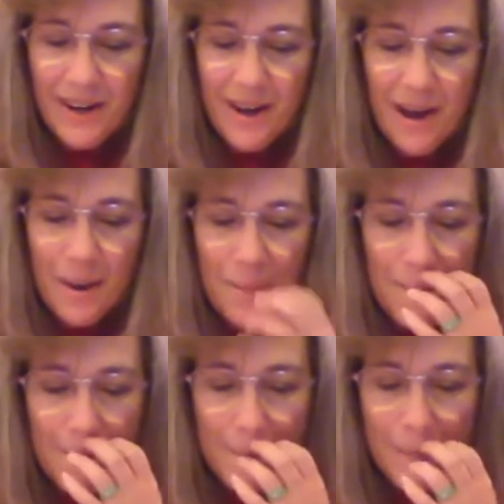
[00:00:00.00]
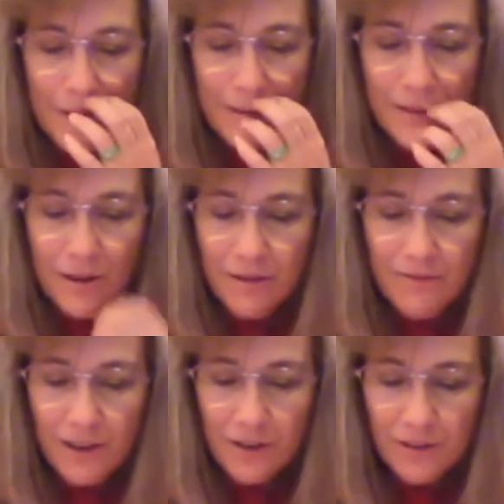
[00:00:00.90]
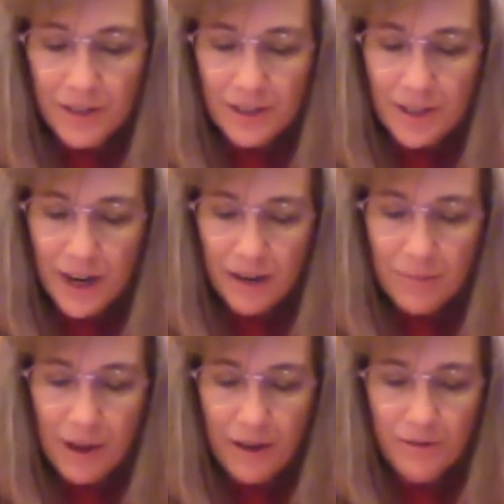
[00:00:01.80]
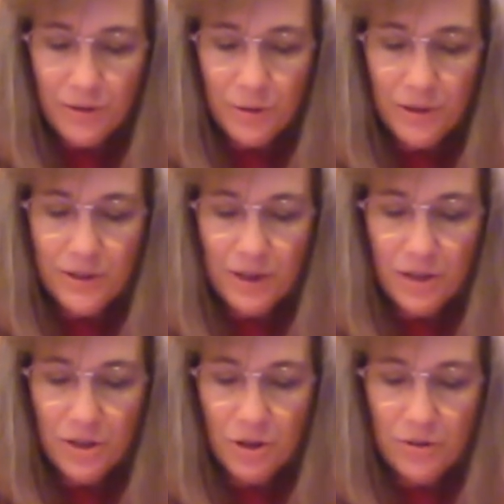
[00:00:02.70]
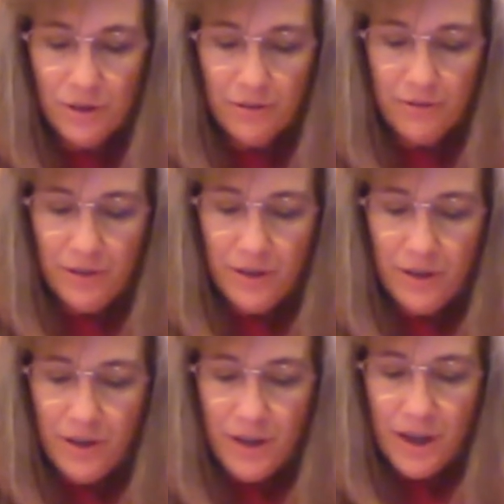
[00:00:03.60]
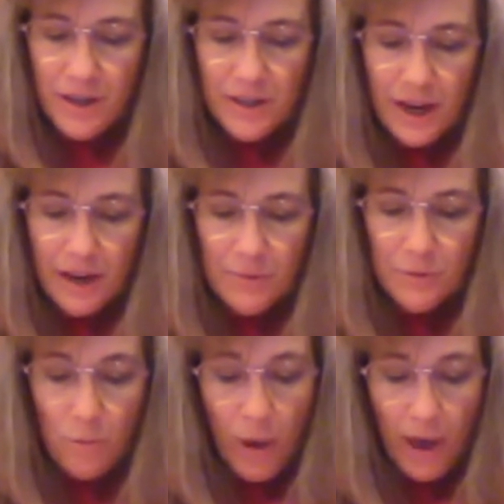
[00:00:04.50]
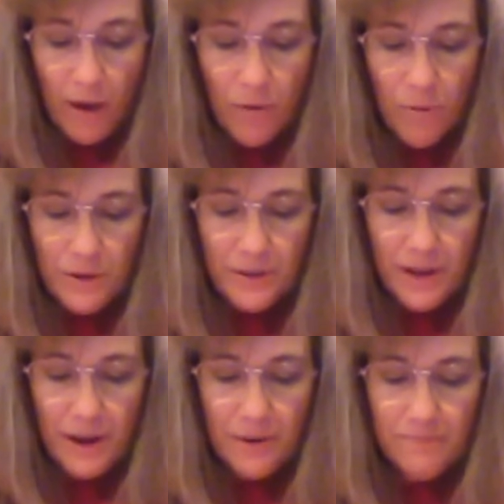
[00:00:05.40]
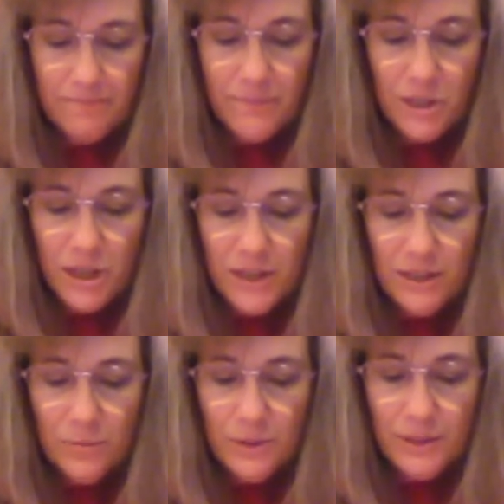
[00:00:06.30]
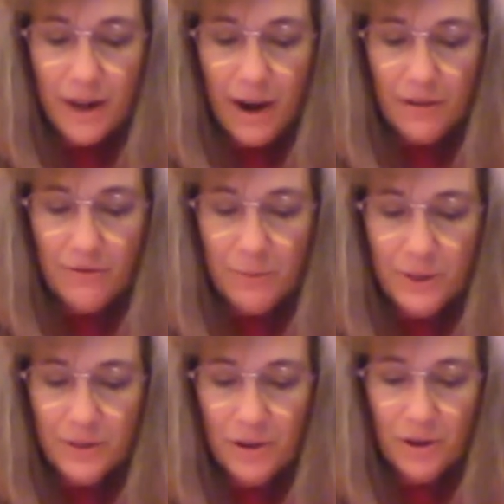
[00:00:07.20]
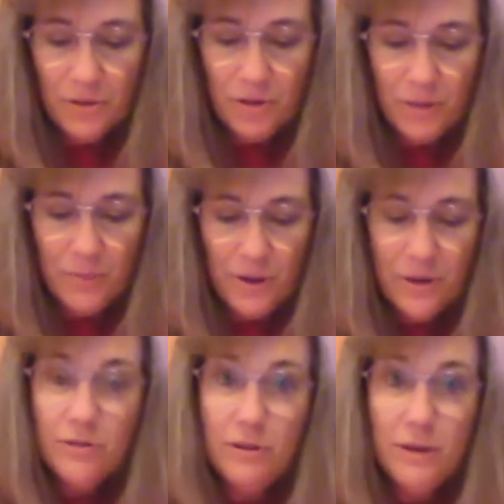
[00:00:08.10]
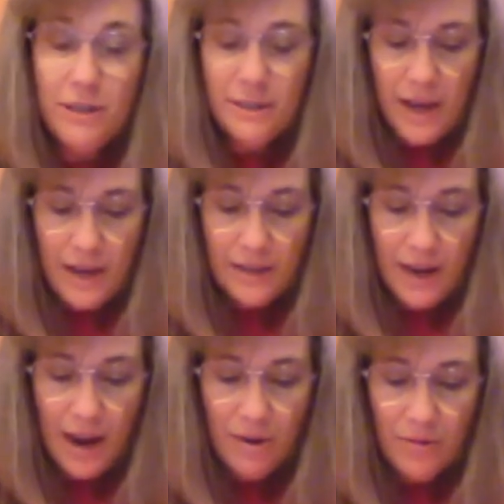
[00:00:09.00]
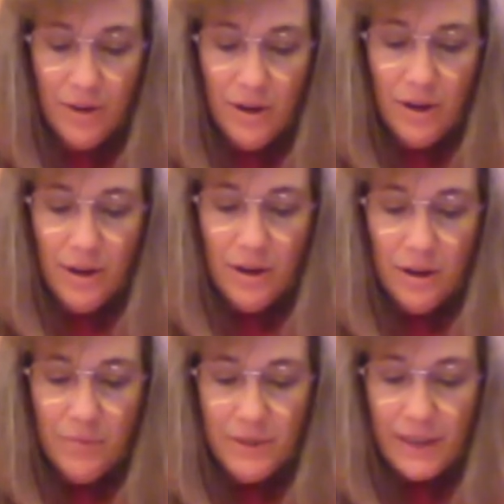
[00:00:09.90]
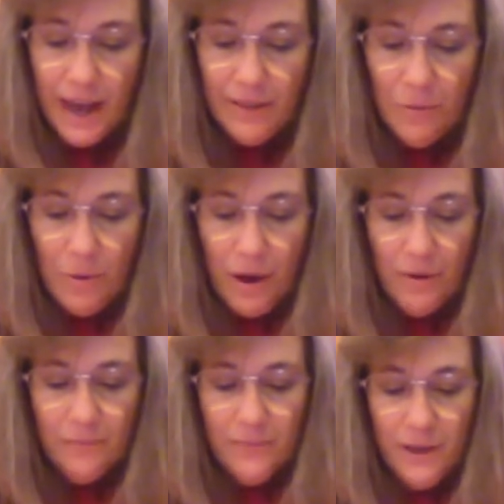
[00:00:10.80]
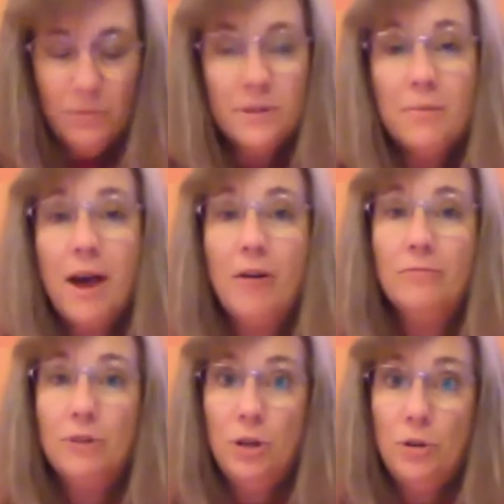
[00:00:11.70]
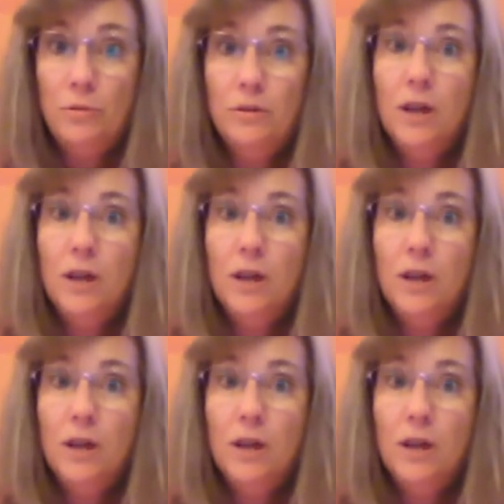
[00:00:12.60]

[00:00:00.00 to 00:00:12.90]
um, is near a field that Jacob gave to his son Joseph. Jacob's well was there. Jesus was tired from his long trip, so he sat down beside the well, and it was about noon